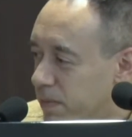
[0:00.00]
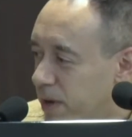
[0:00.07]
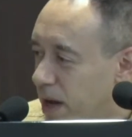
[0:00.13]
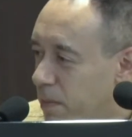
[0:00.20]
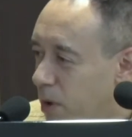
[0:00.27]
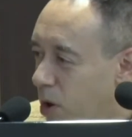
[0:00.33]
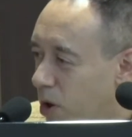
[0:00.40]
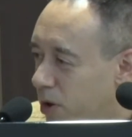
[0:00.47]

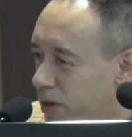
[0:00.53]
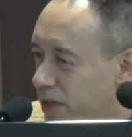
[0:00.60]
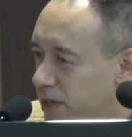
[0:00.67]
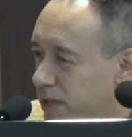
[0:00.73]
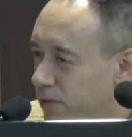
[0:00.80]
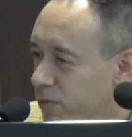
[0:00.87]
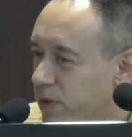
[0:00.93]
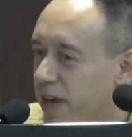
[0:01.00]
I'm
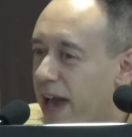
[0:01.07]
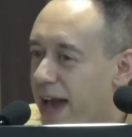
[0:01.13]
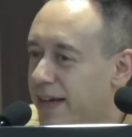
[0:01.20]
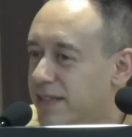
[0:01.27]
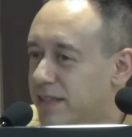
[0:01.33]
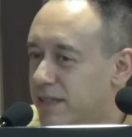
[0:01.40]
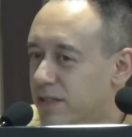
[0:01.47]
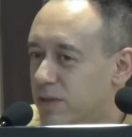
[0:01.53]
already
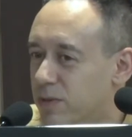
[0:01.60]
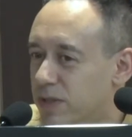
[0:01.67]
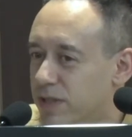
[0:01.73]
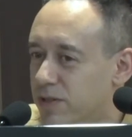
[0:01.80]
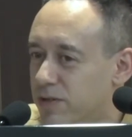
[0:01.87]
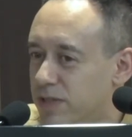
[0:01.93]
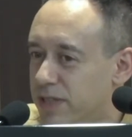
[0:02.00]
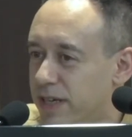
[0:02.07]
reacting to what
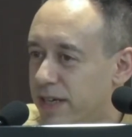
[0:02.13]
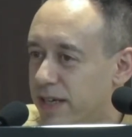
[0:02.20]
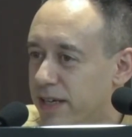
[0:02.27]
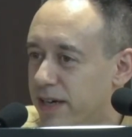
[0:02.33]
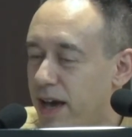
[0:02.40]
they're saying.